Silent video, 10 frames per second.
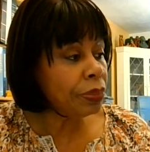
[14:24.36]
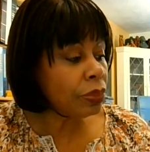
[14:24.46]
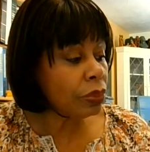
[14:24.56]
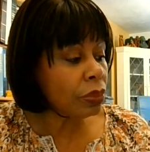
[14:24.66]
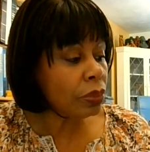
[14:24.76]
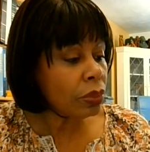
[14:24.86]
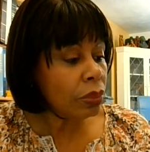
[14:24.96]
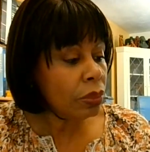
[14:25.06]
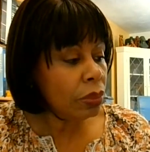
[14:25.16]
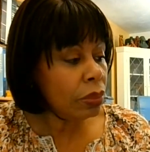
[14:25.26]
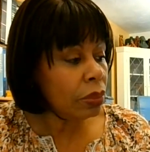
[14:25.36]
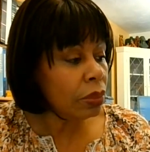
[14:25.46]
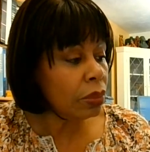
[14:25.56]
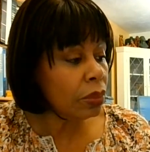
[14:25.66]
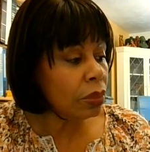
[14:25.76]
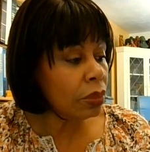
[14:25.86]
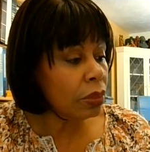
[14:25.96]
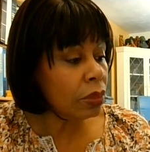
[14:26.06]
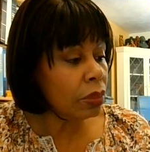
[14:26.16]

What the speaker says: Nobody speaks.